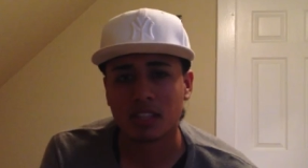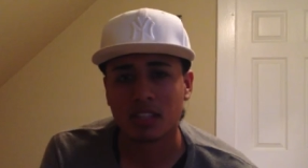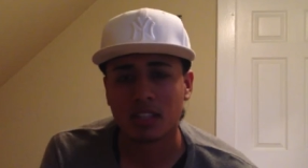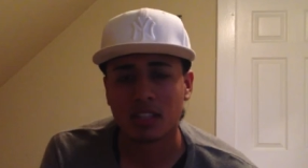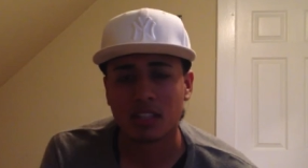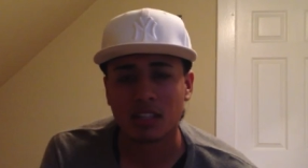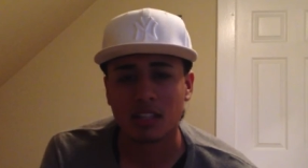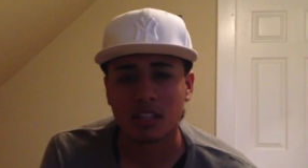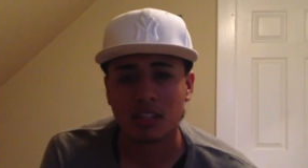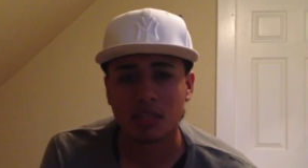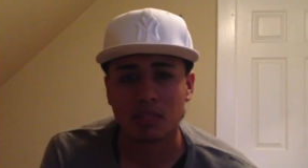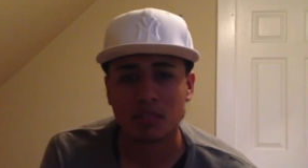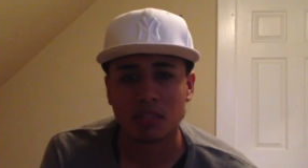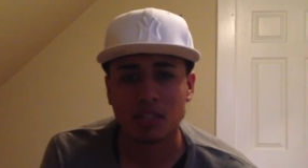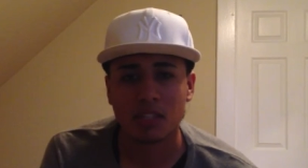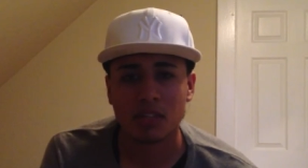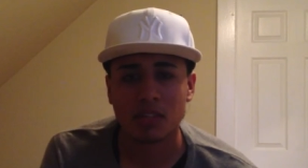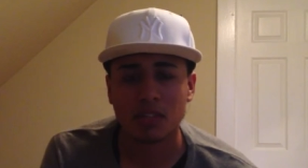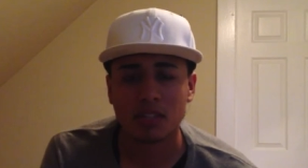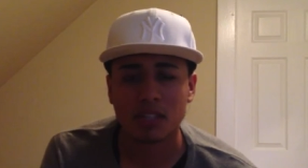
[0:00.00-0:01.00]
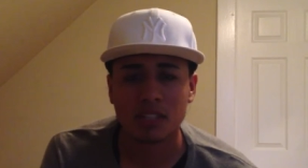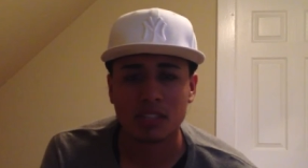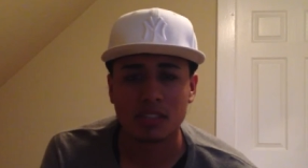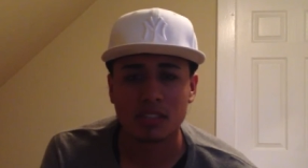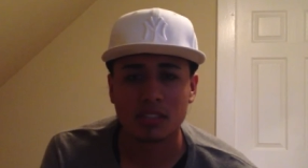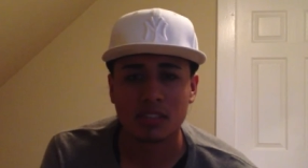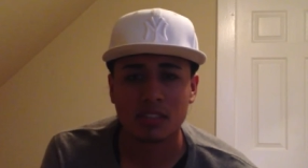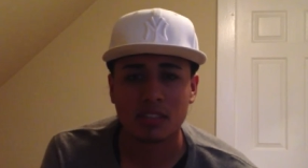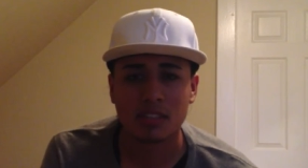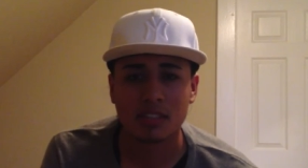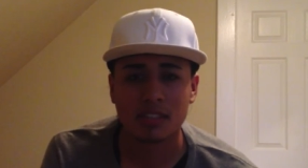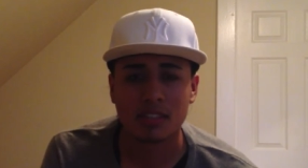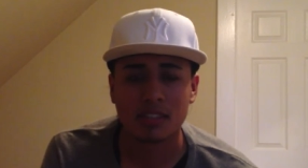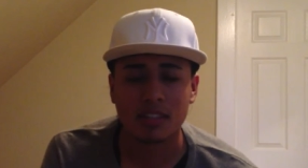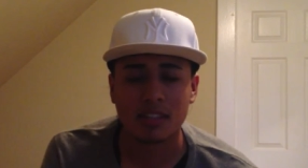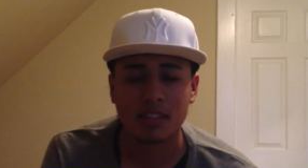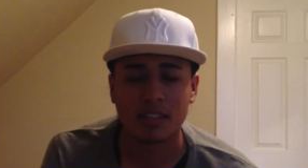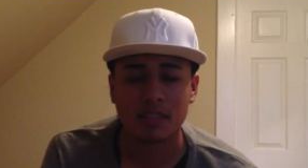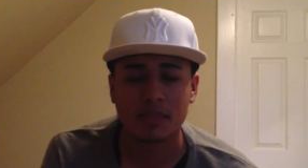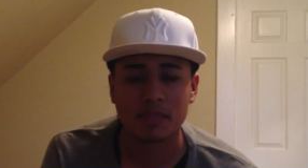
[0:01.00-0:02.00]
click the link below and get started
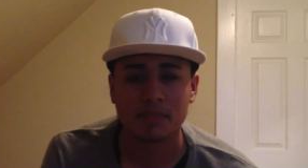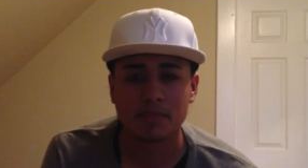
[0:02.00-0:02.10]
today.